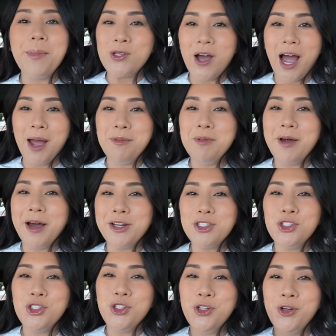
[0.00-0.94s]
So I'm about
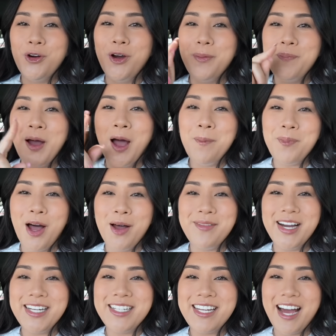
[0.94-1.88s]
to pump all
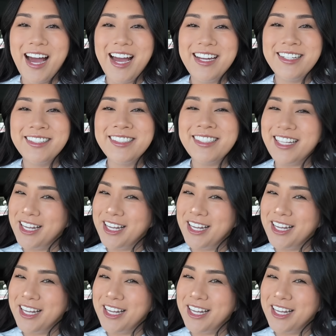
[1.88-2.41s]
my tires